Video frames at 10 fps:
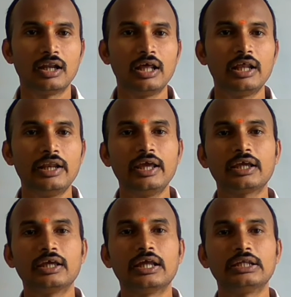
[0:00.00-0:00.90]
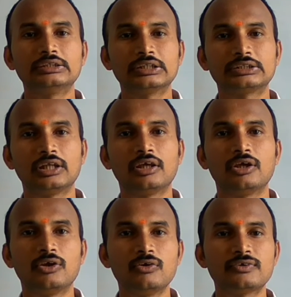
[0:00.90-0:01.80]
René Laennec in 1816
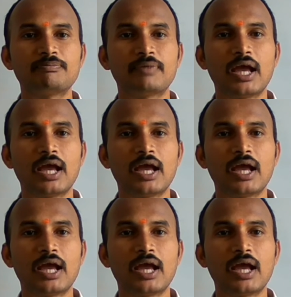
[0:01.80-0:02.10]
he used a